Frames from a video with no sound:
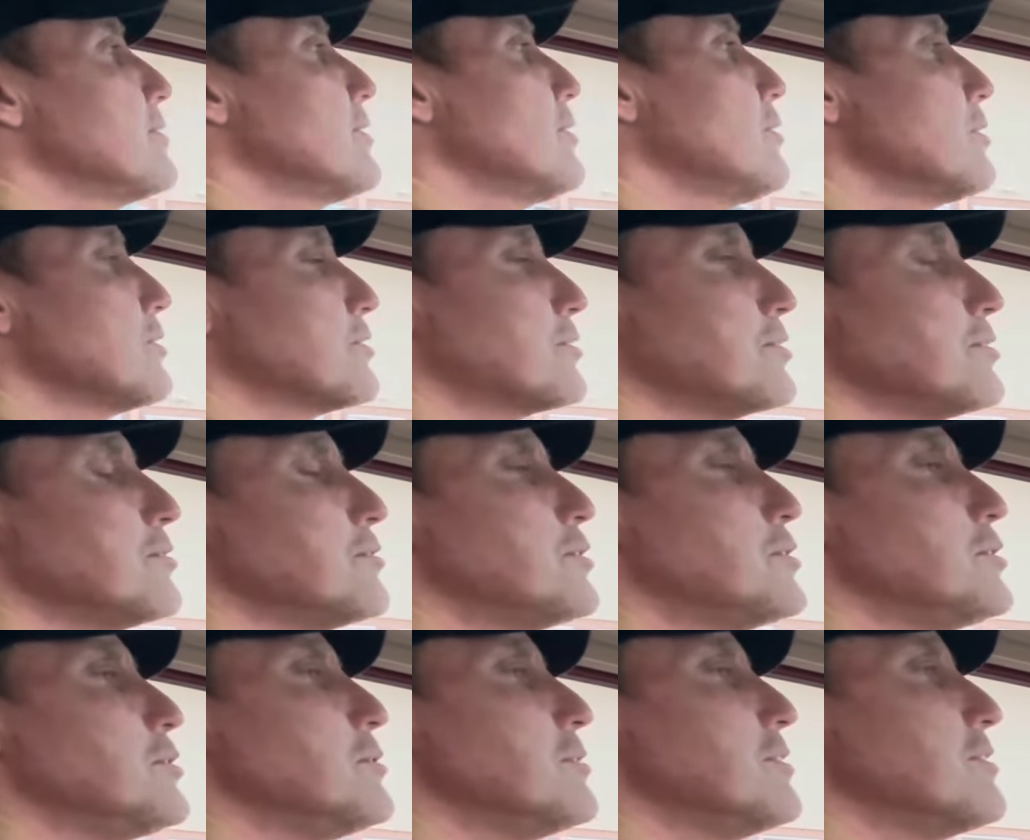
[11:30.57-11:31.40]
also
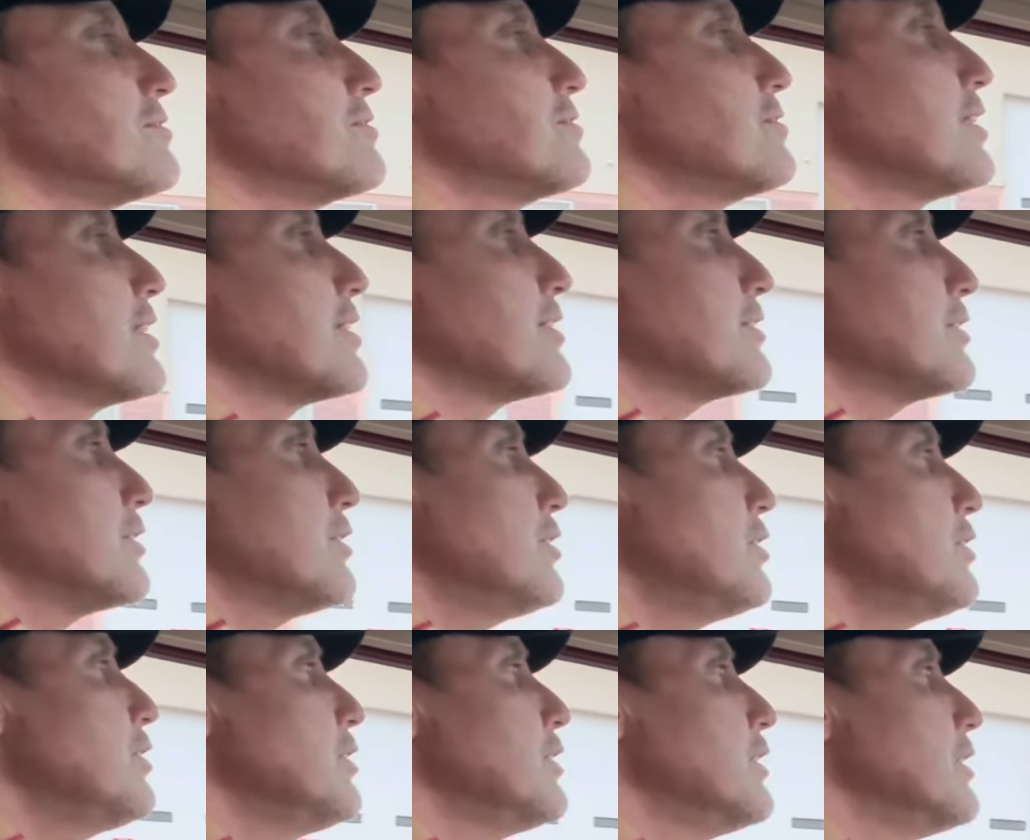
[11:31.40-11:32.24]
do the front of the
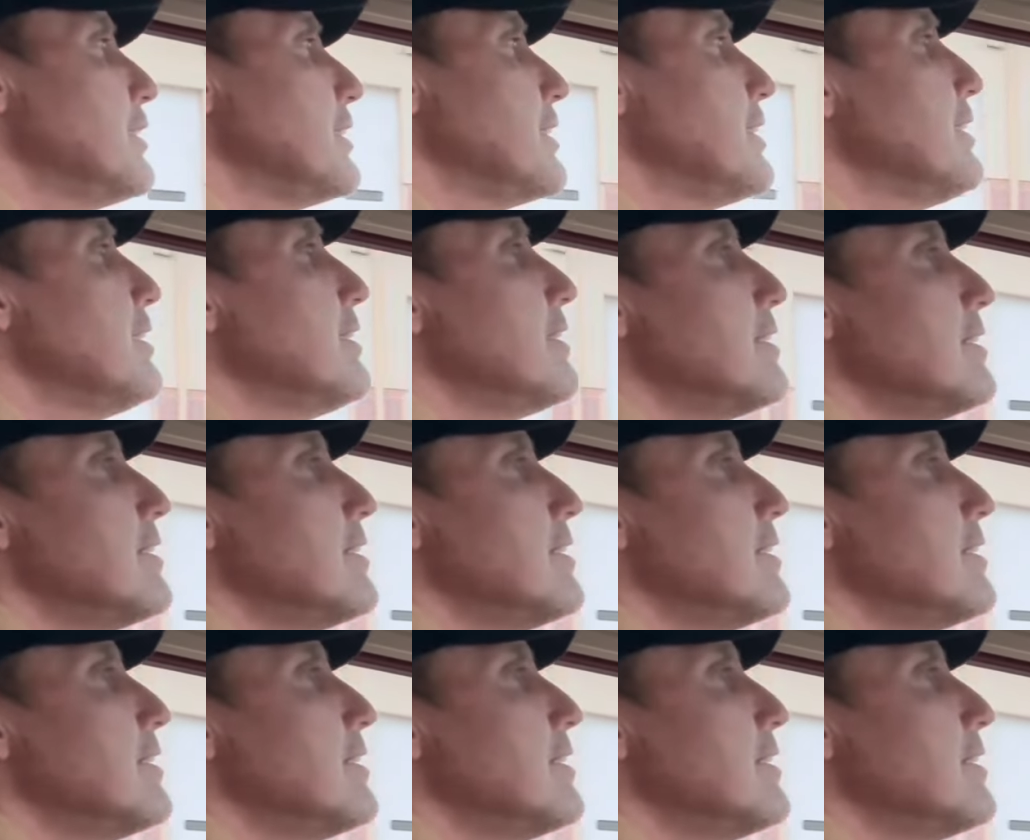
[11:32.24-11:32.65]
hood.